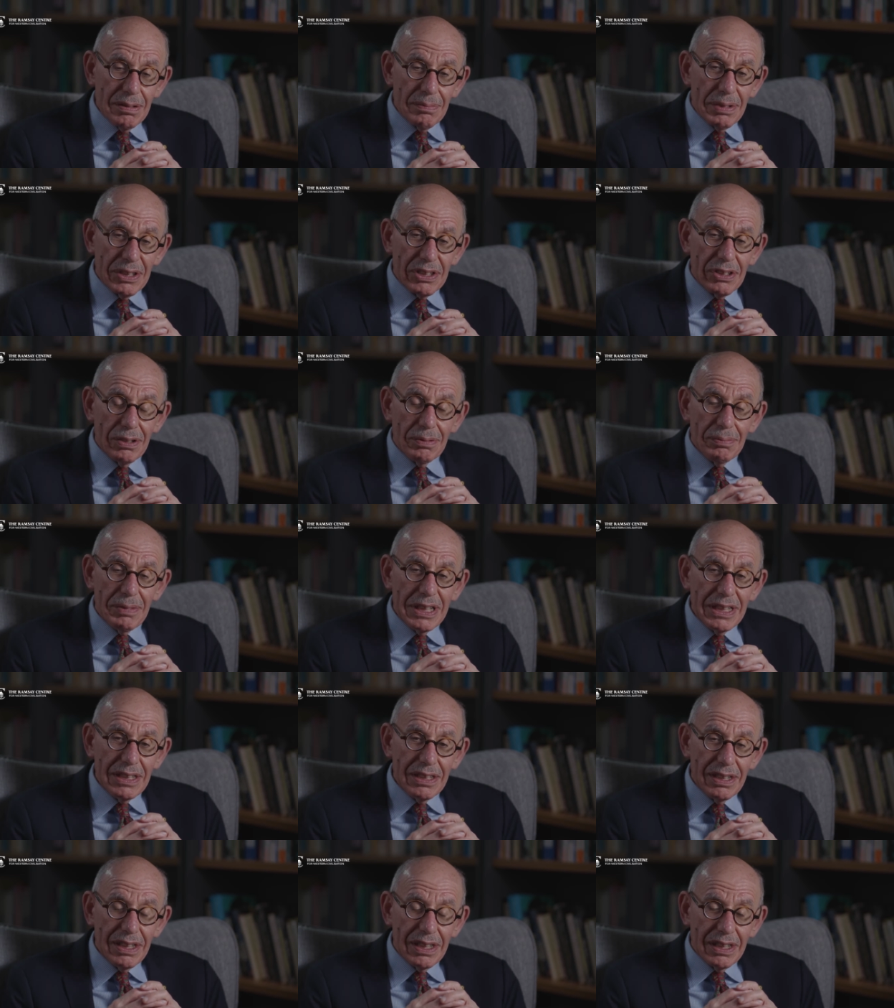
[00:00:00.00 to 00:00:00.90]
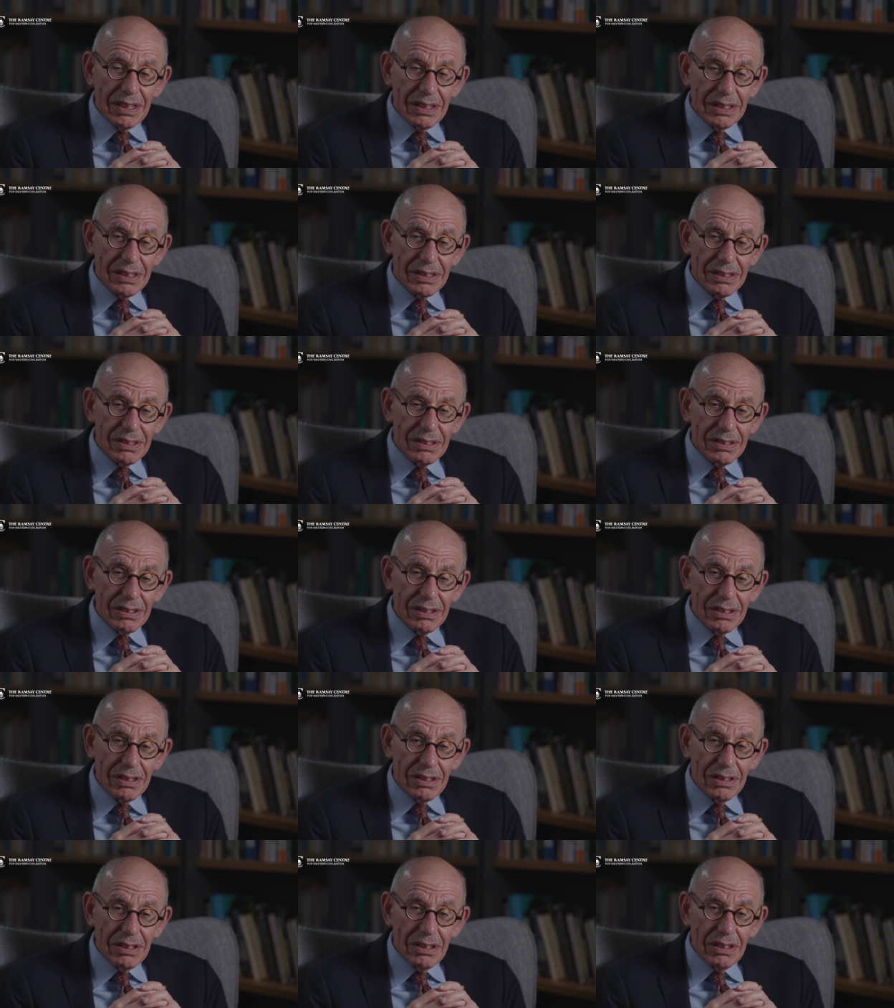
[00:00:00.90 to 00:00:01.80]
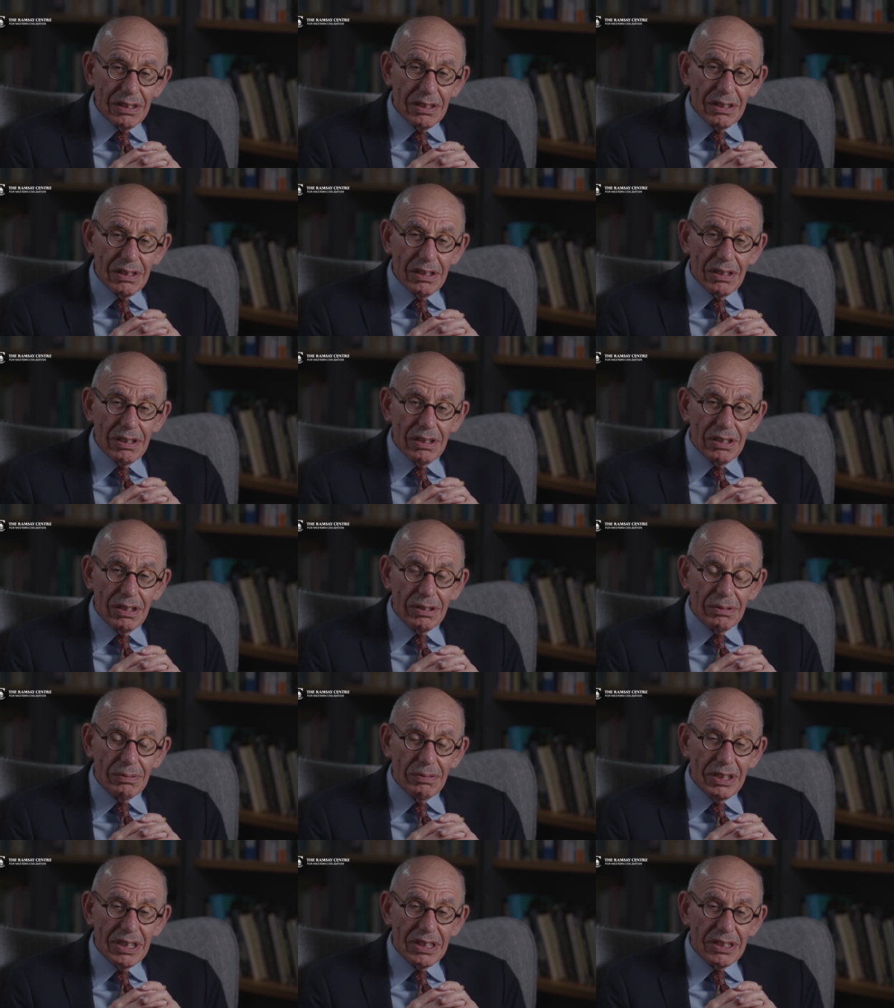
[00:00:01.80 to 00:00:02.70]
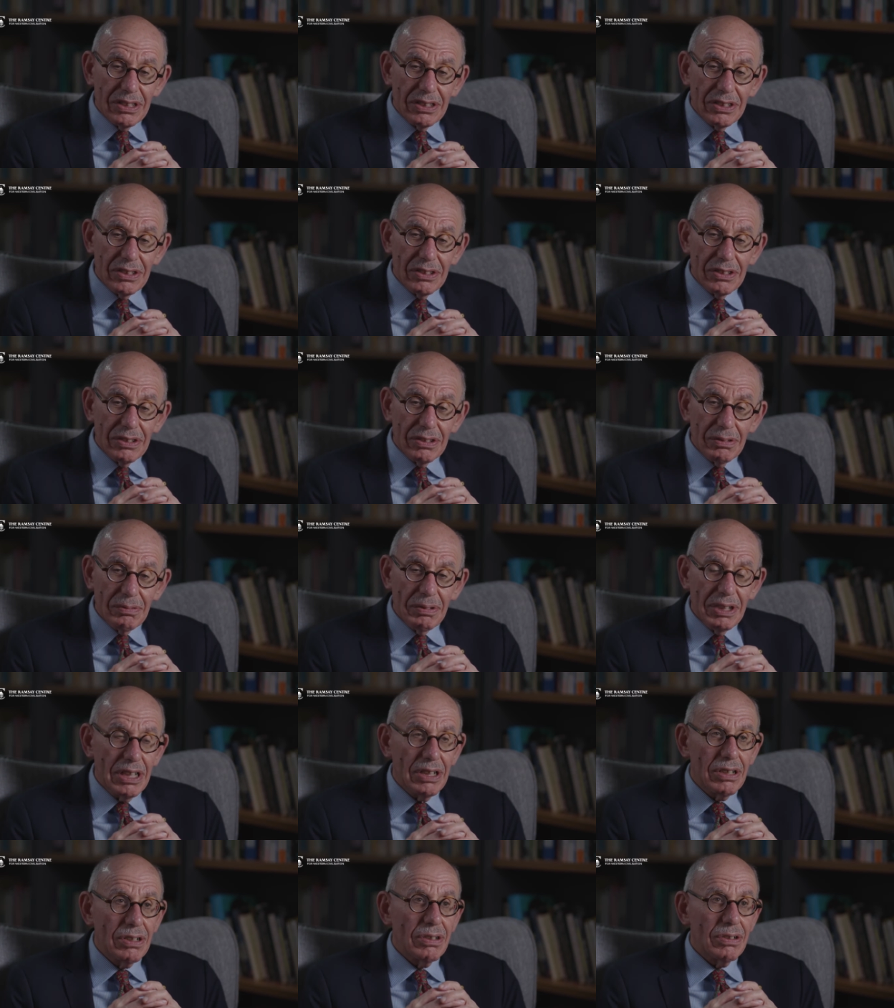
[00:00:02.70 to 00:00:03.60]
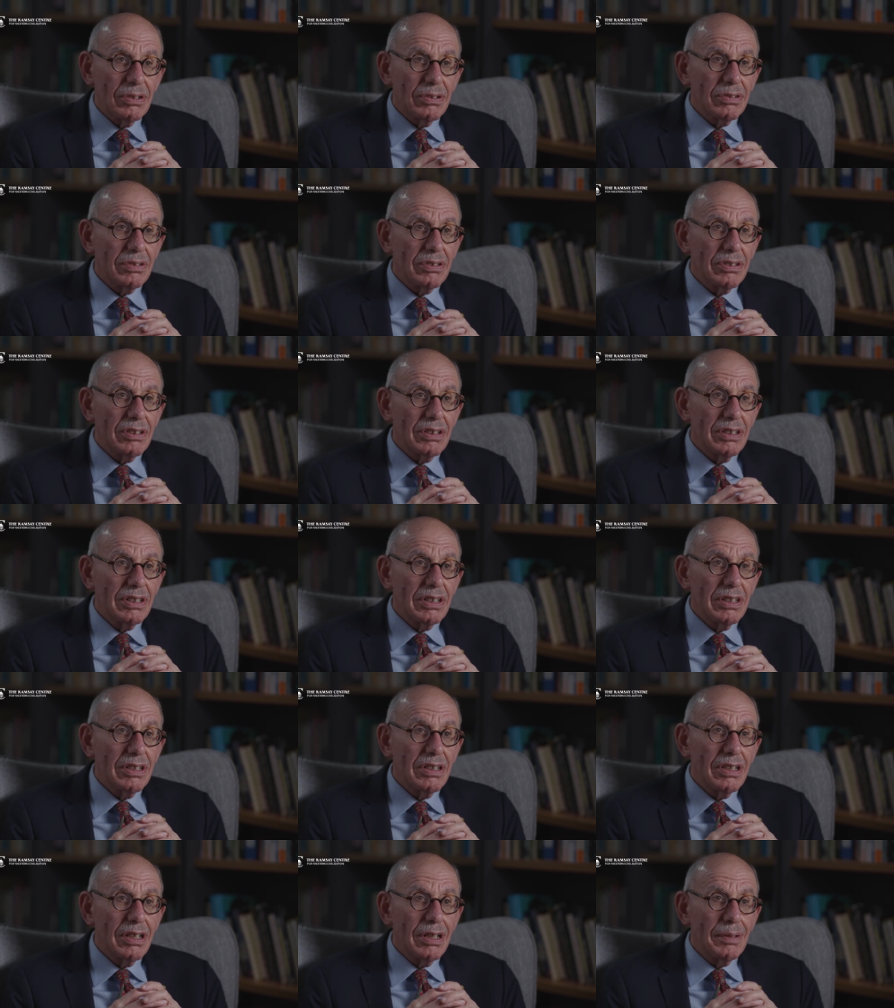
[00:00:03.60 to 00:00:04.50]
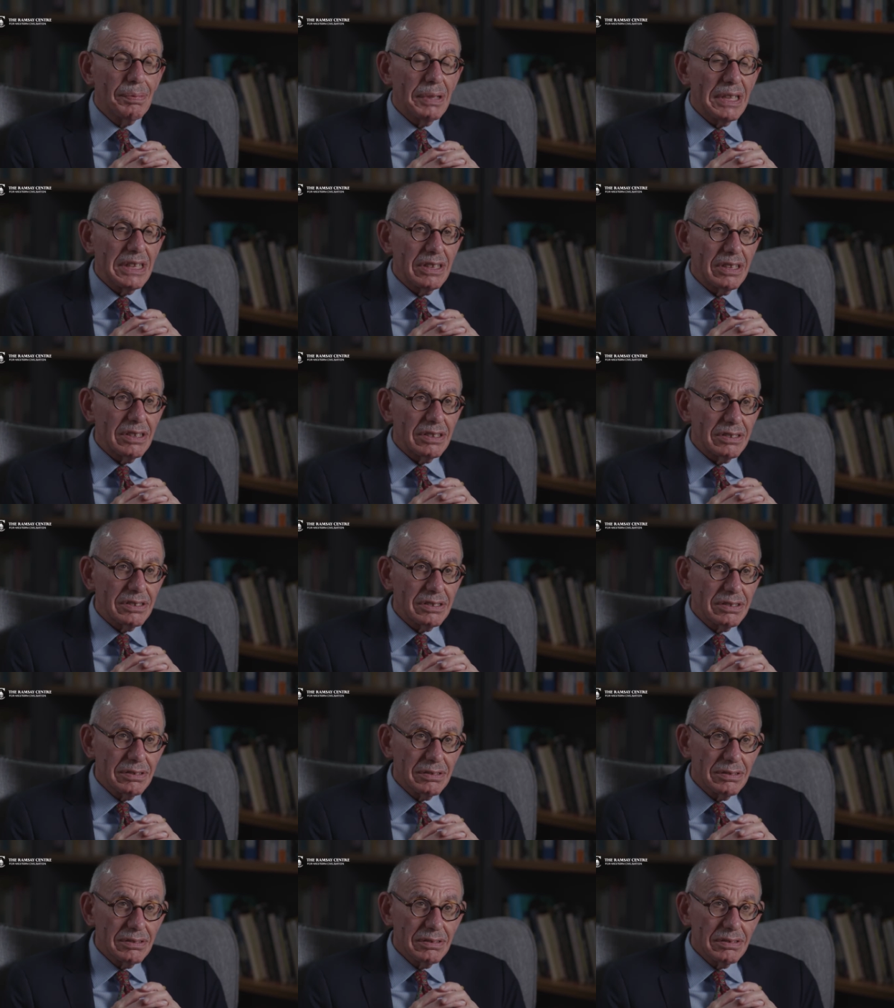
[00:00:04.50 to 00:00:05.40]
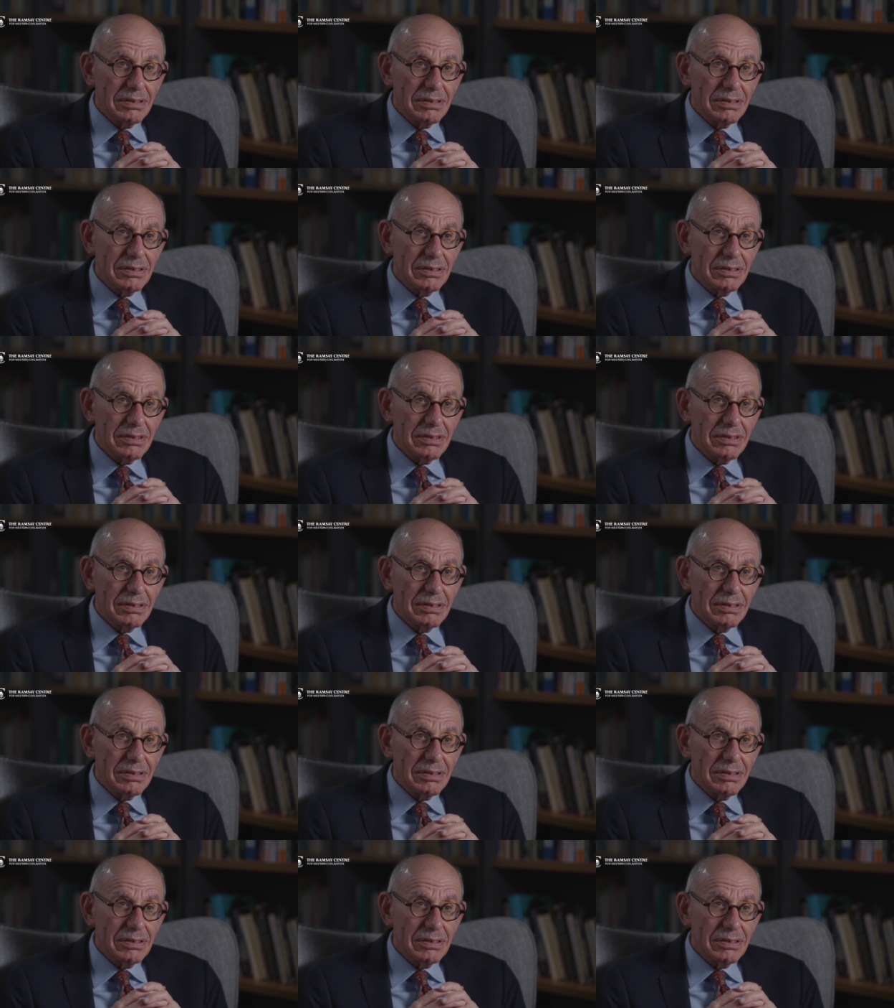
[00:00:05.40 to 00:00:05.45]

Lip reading: But there are many things on which we hold opinions.